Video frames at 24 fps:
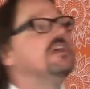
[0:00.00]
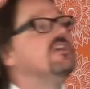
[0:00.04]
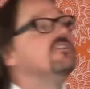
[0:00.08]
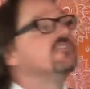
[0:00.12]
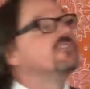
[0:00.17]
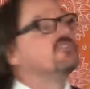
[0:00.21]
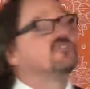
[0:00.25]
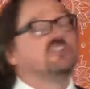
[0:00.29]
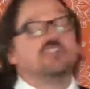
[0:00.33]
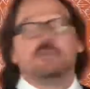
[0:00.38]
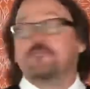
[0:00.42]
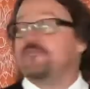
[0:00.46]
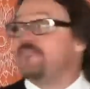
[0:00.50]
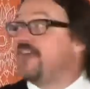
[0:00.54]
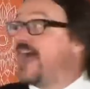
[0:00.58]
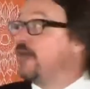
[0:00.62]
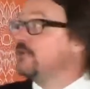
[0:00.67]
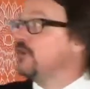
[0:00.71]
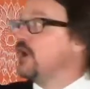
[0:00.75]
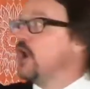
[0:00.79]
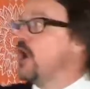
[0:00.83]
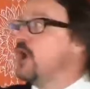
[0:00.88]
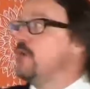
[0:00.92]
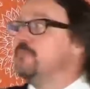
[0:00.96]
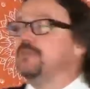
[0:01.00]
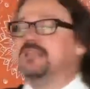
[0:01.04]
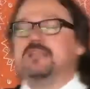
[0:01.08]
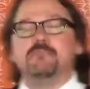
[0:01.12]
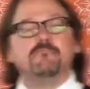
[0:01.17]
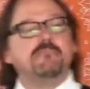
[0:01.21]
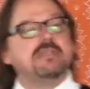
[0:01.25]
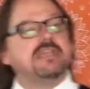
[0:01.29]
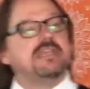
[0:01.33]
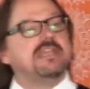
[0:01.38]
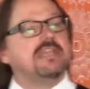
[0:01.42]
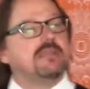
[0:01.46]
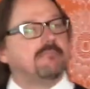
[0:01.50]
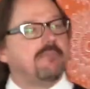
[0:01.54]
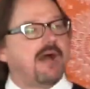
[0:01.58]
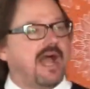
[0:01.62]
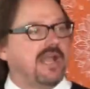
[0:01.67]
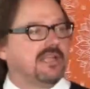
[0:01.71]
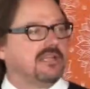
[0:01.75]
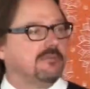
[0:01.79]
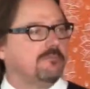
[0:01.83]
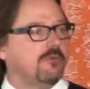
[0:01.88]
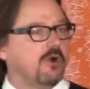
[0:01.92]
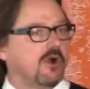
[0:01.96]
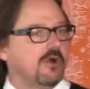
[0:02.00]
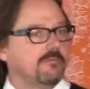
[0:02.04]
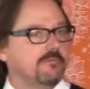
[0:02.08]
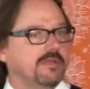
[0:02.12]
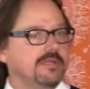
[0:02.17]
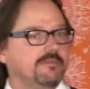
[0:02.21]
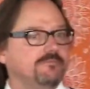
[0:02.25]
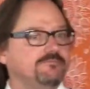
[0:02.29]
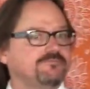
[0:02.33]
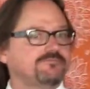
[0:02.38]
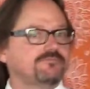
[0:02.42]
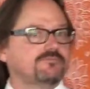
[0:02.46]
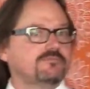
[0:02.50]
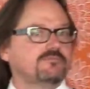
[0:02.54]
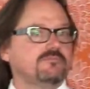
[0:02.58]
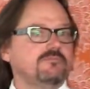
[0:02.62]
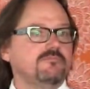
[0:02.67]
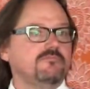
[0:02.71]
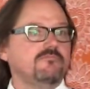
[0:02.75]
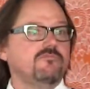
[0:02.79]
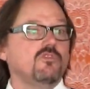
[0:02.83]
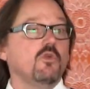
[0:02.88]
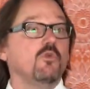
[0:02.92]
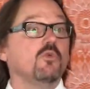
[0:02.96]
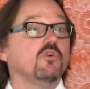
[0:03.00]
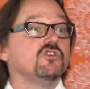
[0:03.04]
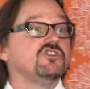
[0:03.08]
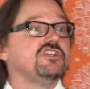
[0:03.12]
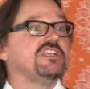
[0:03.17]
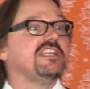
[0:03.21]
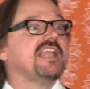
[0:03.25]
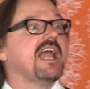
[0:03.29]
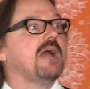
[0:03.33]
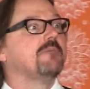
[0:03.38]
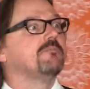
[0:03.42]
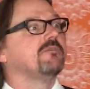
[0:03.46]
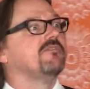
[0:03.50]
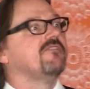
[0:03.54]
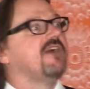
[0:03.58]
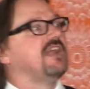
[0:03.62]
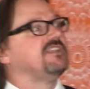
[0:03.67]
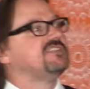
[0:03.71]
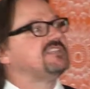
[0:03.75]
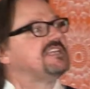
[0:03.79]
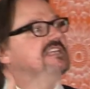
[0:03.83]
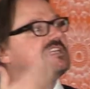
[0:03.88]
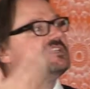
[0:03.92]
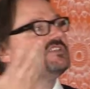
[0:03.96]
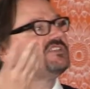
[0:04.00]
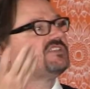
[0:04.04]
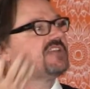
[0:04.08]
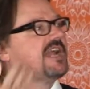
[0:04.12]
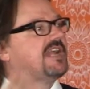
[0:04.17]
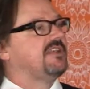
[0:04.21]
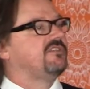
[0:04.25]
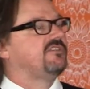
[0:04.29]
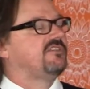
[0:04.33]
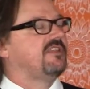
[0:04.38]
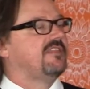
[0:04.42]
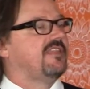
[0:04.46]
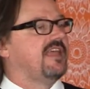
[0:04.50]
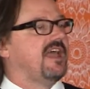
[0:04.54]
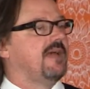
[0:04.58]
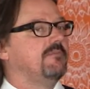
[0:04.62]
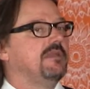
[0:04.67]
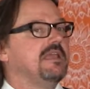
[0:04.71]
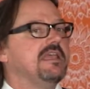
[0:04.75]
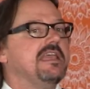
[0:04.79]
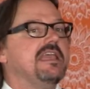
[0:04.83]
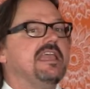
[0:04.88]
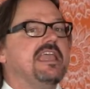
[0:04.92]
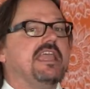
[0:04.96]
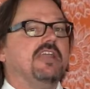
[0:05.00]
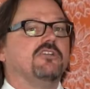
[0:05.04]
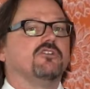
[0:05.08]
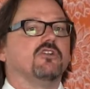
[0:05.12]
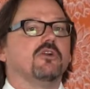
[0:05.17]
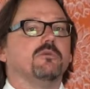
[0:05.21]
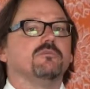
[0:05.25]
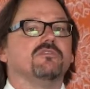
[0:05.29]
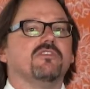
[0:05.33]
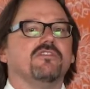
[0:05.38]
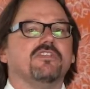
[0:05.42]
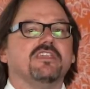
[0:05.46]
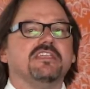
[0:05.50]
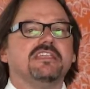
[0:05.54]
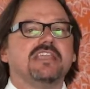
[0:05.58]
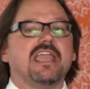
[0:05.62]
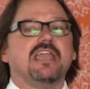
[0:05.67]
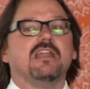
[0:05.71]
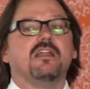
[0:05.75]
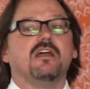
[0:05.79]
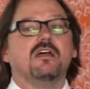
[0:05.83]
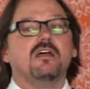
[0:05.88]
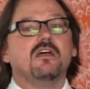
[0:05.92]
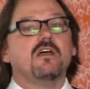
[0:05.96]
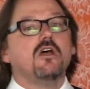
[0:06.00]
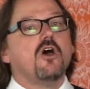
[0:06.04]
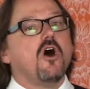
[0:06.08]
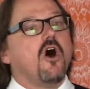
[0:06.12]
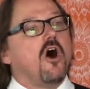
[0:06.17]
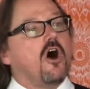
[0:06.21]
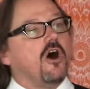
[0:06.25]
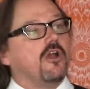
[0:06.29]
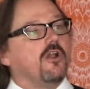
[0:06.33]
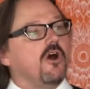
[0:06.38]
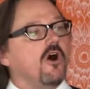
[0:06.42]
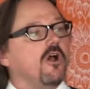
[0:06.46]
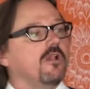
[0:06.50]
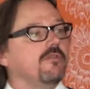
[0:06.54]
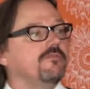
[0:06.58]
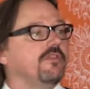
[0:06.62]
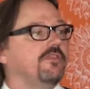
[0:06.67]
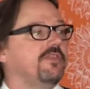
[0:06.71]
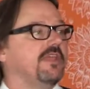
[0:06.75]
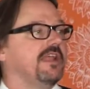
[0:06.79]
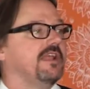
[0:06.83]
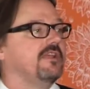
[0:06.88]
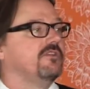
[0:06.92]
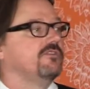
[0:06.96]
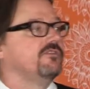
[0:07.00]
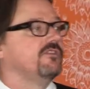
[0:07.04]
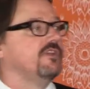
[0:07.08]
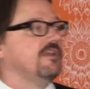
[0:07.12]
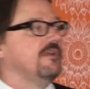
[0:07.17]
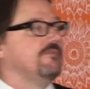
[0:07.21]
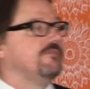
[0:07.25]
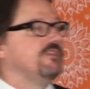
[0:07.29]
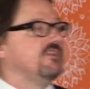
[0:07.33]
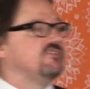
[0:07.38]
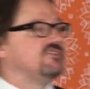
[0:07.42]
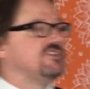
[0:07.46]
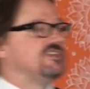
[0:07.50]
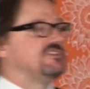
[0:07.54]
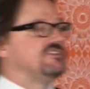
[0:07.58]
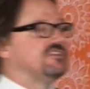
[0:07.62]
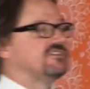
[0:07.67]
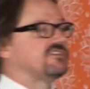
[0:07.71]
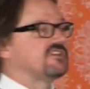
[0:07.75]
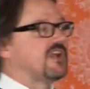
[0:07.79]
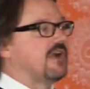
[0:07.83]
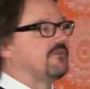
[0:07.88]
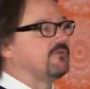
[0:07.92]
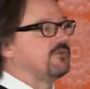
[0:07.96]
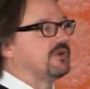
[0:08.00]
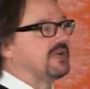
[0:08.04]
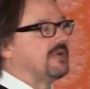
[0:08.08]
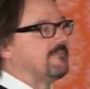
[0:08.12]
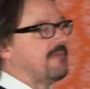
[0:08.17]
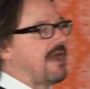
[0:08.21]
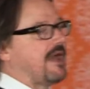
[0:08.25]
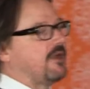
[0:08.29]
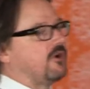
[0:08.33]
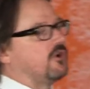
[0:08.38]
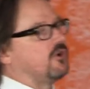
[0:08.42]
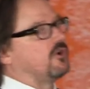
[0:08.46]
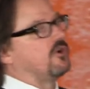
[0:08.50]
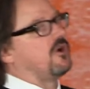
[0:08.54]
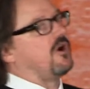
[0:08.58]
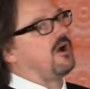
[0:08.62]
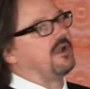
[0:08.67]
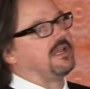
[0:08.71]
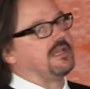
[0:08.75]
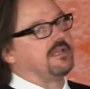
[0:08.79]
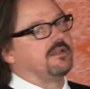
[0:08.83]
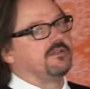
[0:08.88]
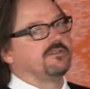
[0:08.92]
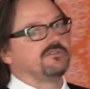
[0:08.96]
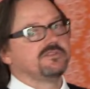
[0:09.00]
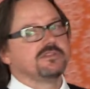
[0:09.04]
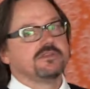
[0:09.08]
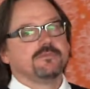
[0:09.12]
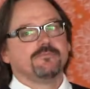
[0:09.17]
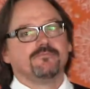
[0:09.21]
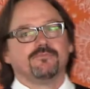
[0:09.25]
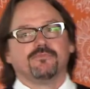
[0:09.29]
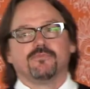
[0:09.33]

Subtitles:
So she found a home in the media buying department where she now provides insights to them in terms of the data on all of the things that she's discovering about her audience.